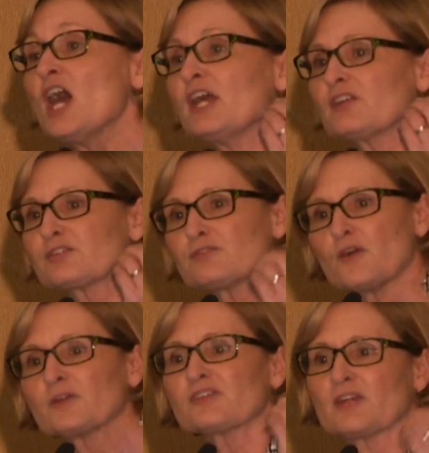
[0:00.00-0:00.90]
is to
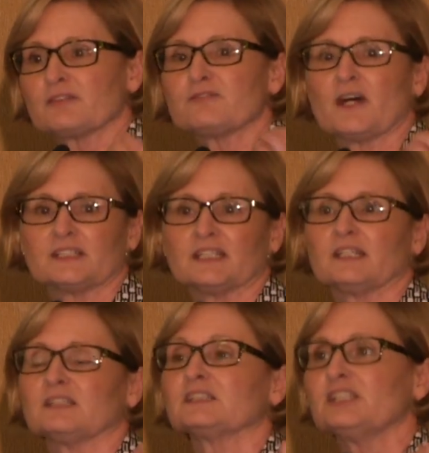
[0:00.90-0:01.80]
focus on
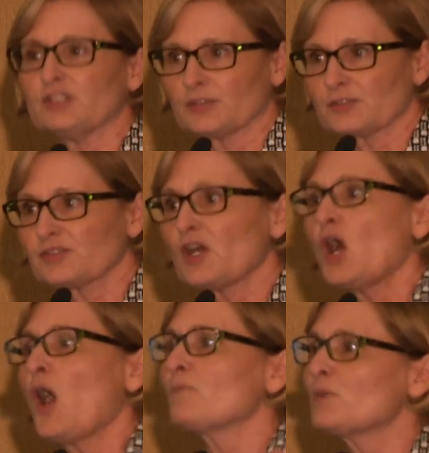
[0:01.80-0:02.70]
funding leaders.
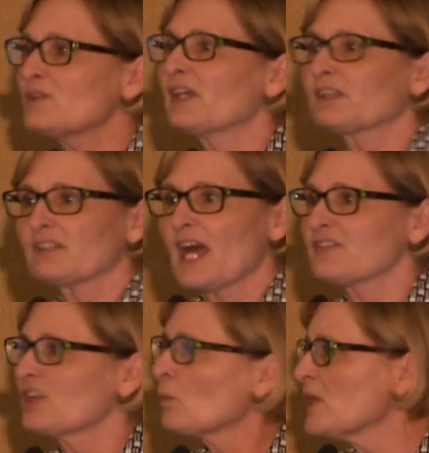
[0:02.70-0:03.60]
We
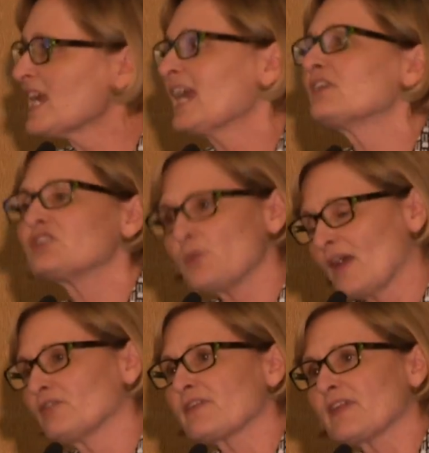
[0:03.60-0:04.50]
recognize that we can't do
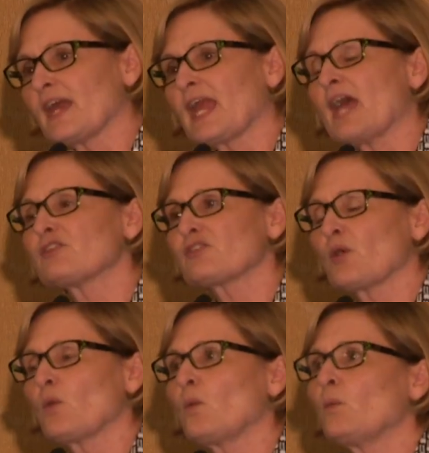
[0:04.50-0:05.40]
everything, and
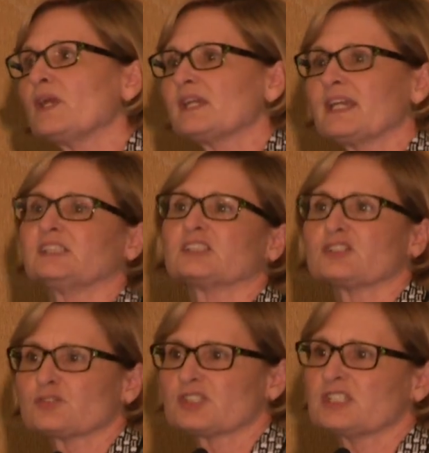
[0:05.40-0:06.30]
so we engaged in a
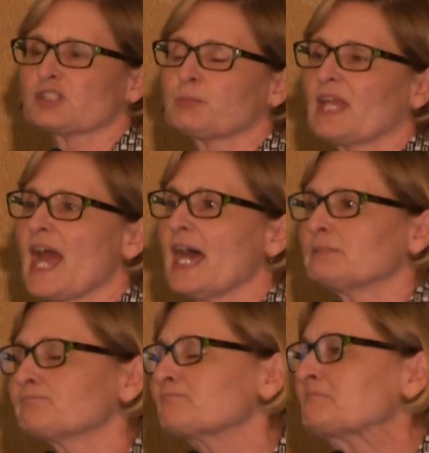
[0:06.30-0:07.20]
strategic
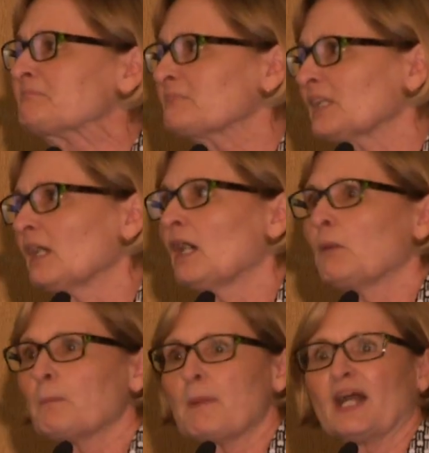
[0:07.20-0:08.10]
plan
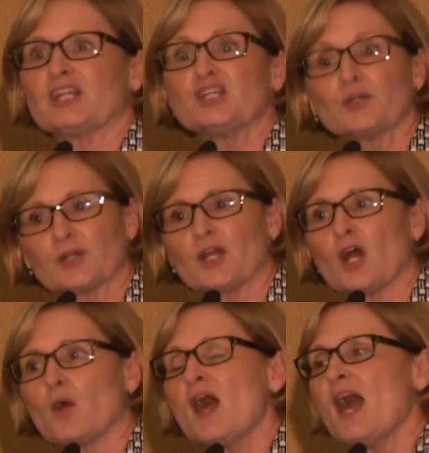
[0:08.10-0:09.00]
about a year
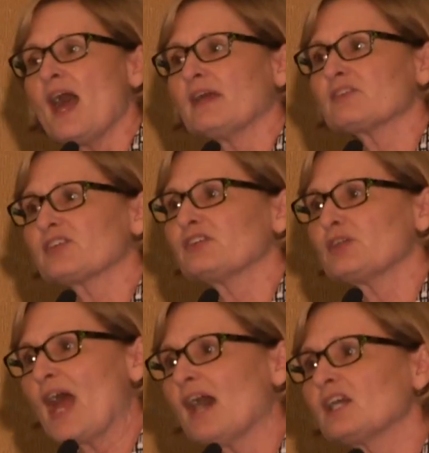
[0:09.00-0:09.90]
ago and said, you
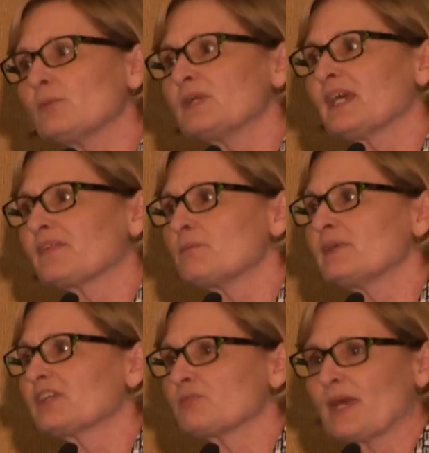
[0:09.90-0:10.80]
know, how can we get the
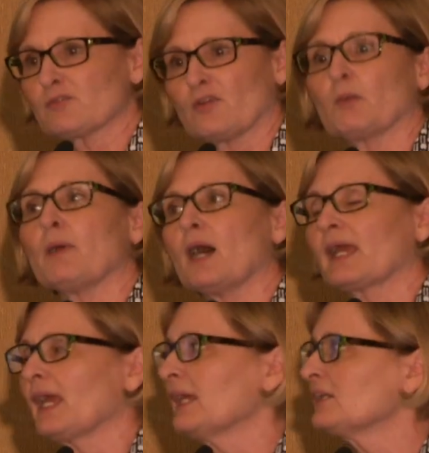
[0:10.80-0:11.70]
biggest bang for our
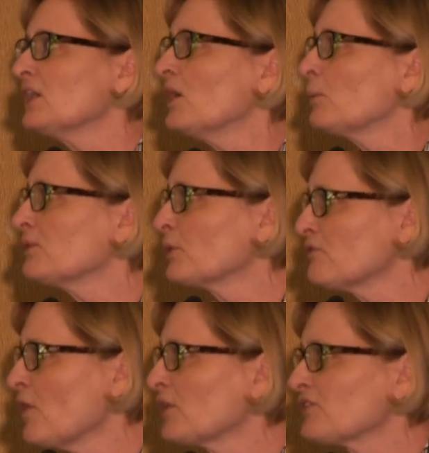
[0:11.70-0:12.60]
buck? And we
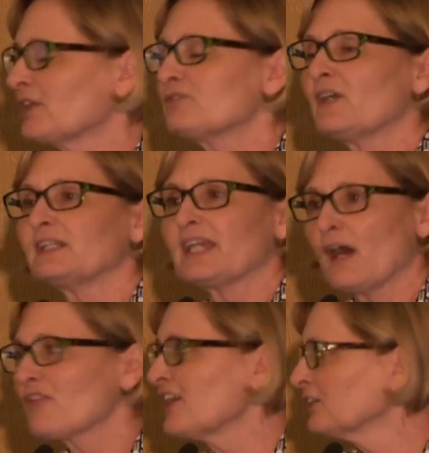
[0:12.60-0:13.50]
focus on funding
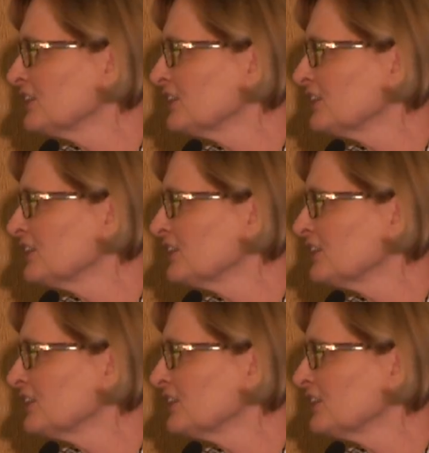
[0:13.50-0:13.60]
healthcare